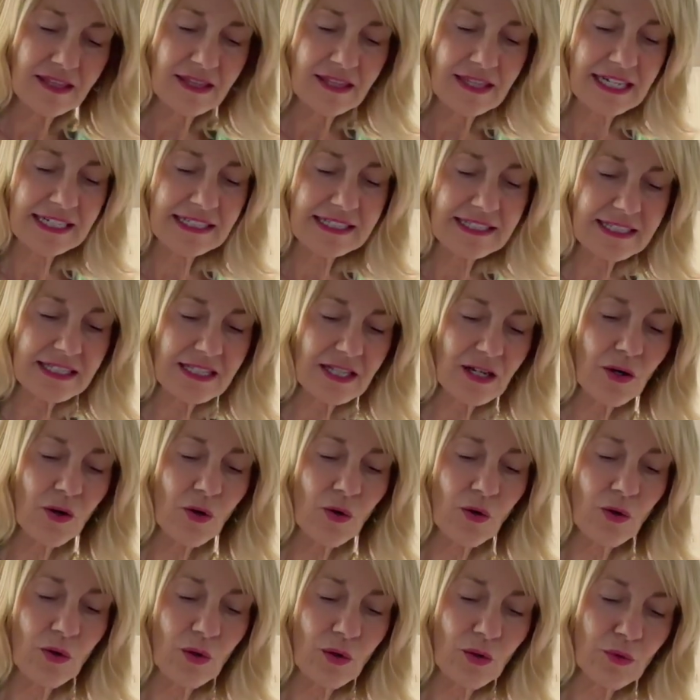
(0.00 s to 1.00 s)
that's the
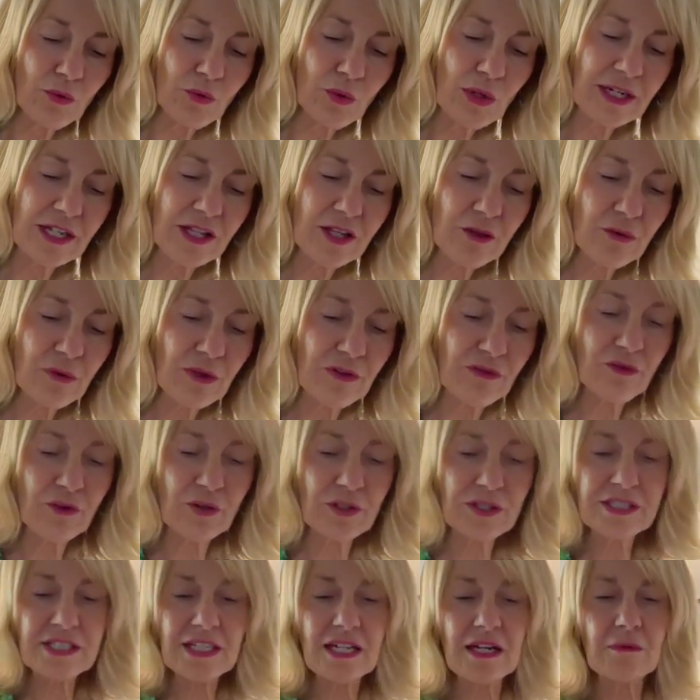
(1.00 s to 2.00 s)
whole 1
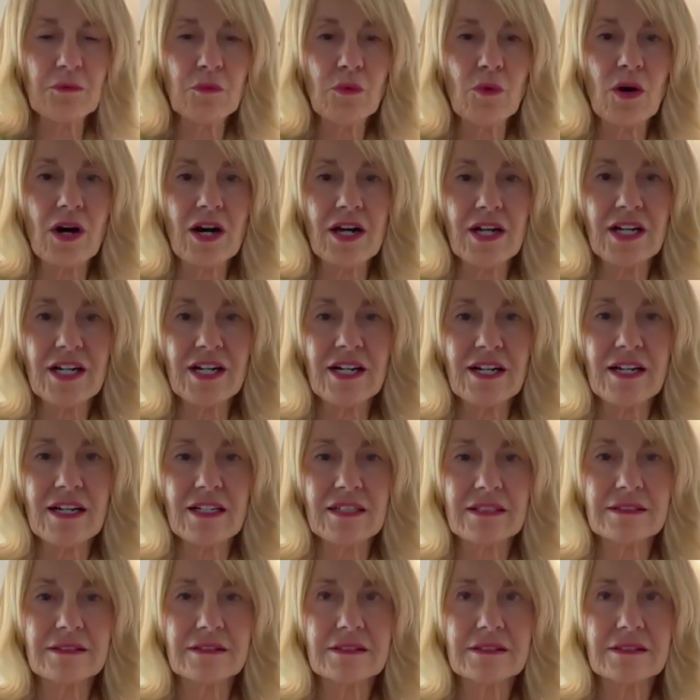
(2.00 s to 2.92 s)
3/4 cup water.